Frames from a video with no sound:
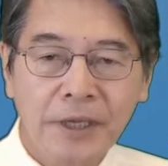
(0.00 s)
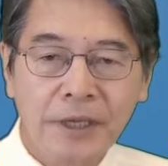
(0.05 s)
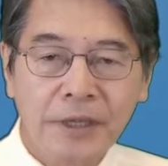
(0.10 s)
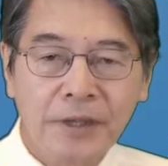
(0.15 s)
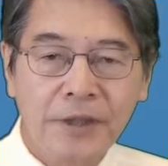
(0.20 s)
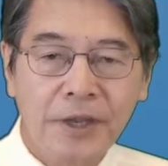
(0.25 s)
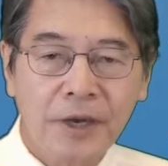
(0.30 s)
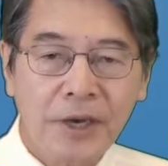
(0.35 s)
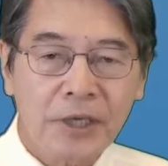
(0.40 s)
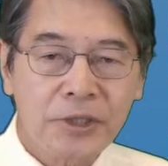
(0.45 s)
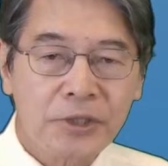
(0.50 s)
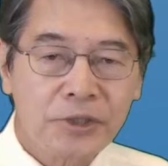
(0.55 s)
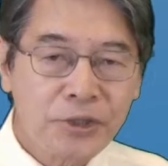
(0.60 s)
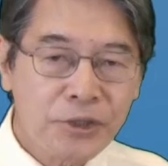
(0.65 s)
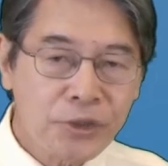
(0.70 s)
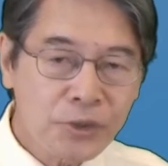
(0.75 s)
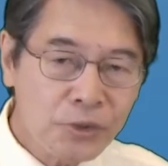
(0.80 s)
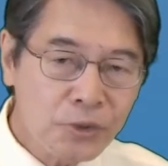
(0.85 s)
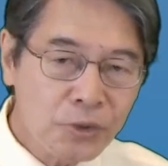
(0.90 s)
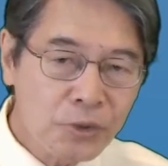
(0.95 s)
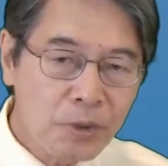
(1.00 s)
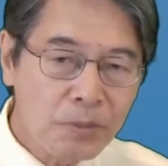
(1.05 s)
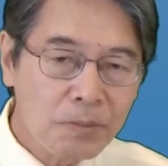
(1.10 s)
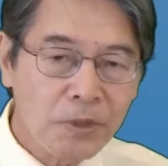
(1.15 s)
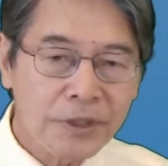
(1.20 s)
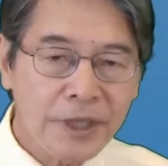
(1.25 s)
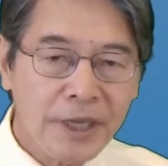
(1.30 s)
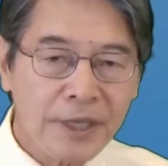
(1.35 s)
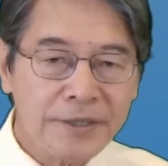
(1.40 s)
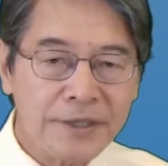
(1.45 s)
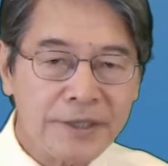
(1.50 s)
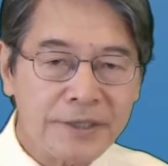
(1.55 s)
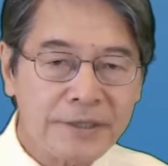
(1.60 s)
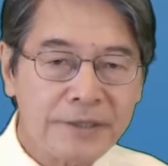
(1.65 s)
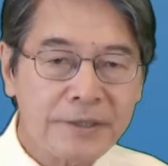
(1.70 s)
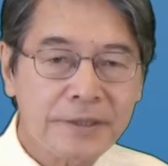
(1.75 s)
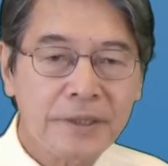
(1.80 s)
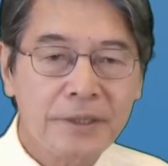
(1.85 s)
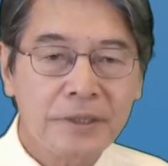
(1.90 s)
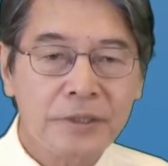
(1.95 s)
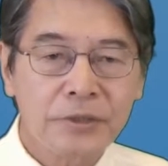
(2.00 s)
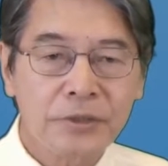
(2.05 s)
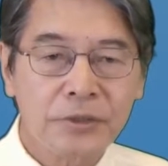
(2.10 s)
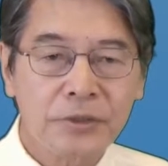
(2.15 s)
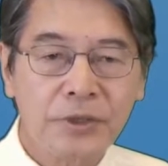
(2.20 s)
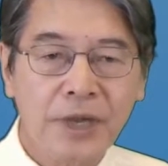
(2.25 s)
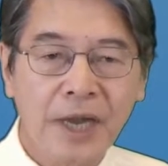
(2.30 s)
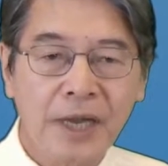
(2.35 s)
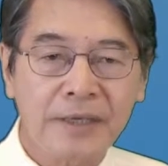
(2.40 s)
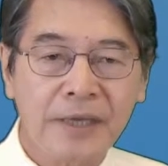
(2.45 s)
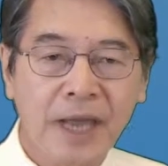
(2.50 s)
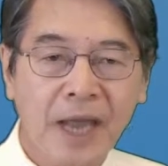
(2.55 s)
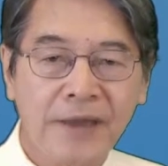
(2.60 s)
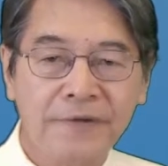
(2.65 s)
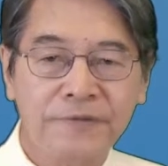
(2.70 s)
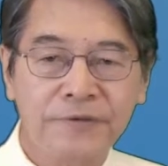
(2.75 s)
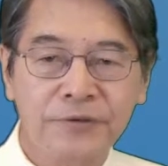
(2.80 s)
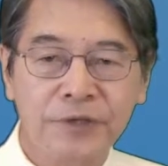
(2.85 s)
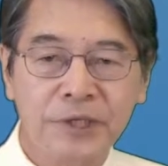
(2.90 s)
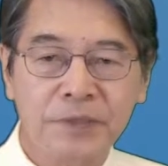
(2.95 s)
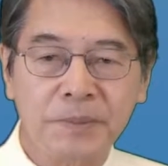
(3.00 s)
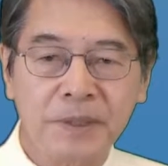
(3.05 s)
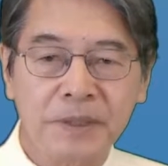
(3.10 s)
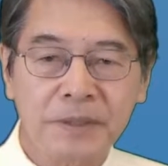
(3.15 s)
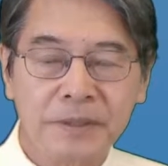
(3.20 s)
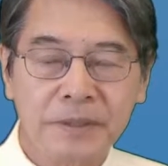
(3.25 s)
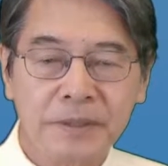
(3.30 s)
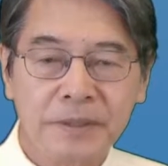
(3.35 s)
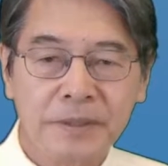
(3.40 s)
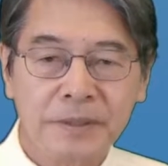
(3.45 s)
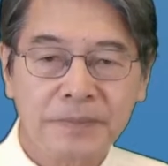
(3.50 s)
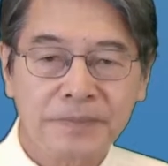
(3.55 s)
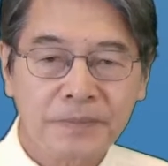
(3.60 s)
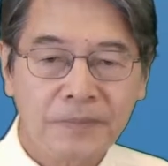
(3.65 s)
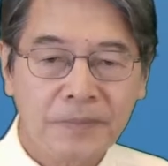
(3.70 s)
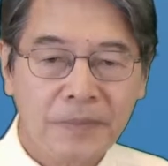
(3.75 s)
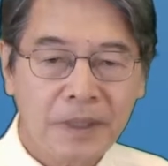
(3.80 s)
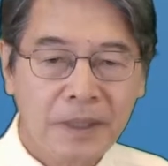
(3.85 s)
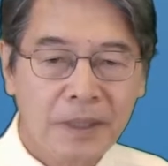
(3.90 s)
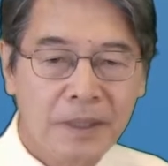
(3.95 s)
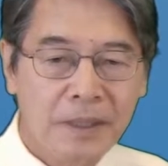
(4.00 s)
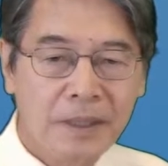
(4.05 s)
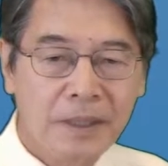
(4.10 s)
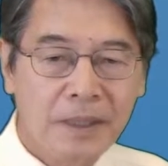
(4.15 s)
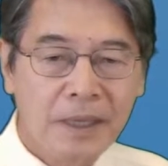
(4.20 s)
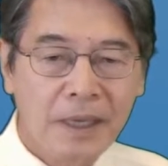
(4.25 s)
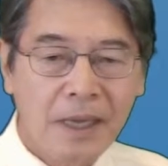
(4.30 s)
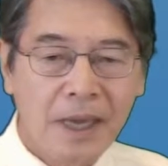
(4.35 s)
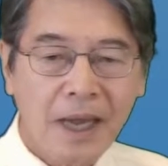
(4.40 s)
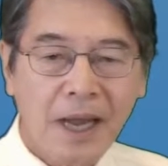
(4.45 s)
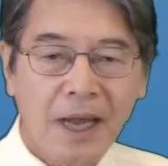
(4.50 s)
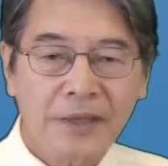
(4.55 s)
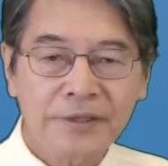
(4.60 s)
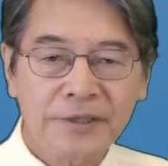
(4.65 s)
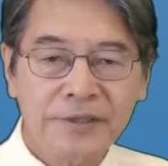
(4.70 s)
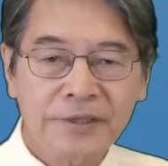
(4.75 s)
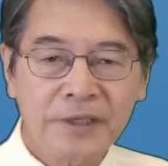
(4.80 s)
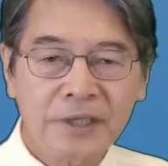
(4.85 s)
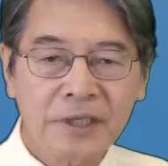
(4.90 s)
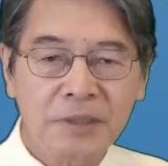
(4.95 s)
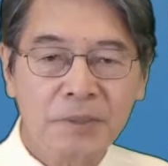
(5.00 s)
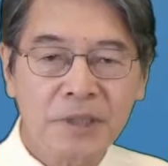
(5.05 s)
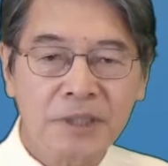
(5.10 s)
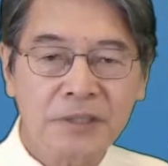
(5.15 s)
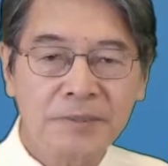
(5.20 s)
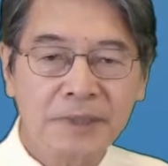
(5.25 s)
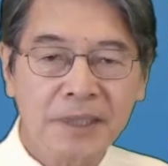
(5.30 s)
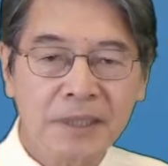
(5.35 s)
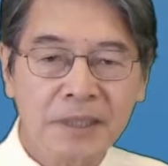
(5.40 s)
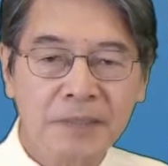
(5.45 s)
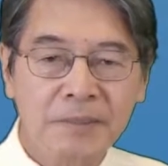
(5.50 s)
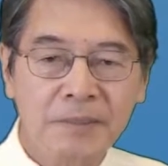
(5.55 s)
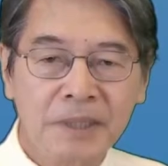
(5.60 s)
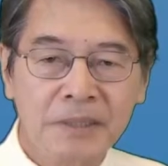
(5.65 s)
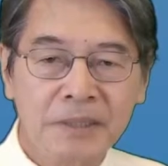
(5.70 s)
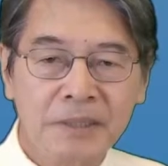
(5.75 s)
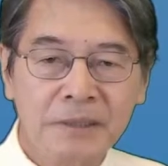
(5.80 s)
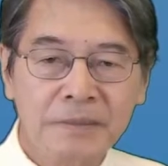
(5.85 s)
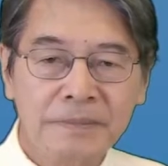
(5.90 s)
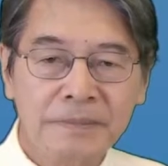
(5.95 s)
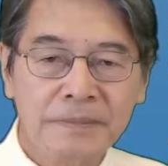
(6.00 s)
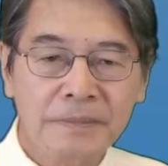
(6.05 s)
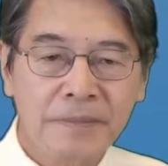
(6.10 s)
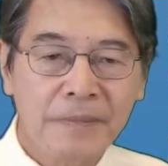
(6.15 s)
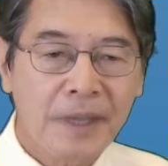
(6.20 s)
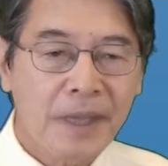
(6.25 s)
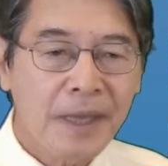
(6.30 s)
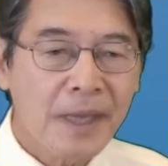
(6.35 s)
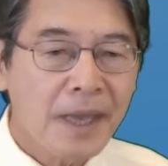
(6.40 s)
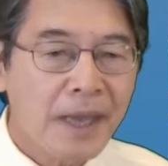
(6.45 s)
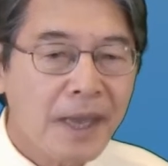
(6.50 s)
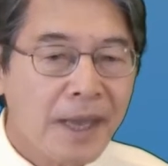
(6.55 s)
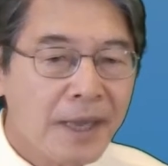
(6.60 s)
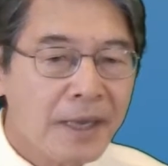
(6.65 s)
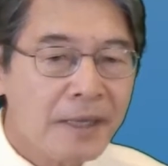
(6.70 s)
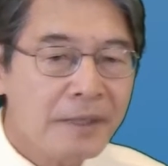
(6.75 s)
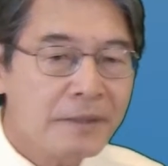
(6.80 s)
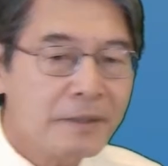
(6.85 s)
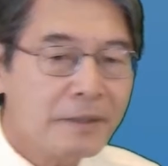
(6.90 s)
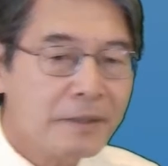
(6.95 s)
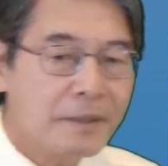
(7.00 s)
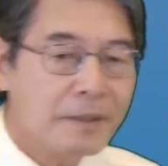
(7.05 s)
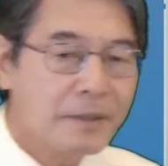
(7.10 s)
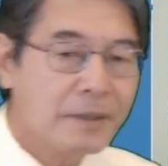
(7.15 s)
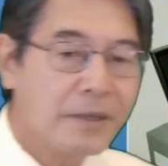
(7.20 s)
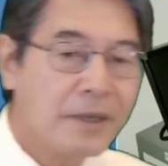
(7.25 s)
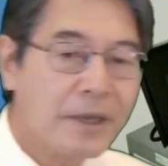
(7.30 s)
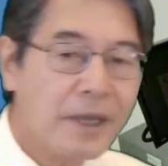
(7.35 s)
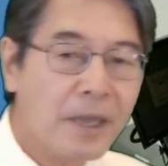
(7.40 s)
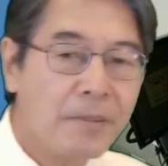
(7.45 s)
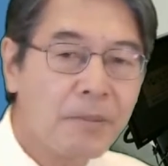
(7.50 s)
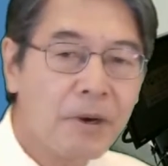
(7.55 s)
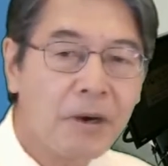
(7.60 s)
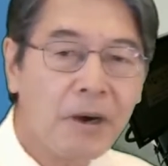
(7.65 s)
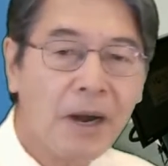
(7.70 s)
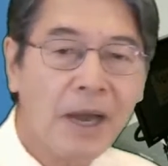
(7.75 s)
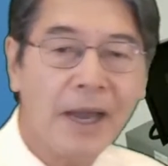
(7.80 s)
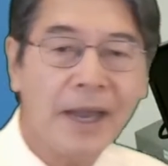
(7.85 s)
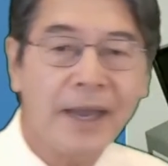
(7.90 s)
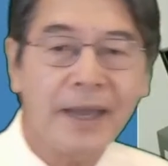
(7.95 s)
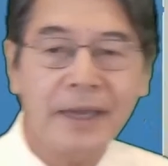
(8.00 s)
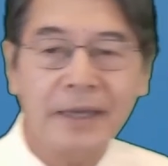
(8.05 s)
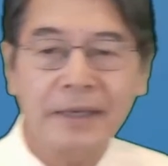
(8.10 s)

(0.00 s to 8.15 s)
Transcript: There are two modalities to guide HIFU treatment: ultrasonic imaging and MRI.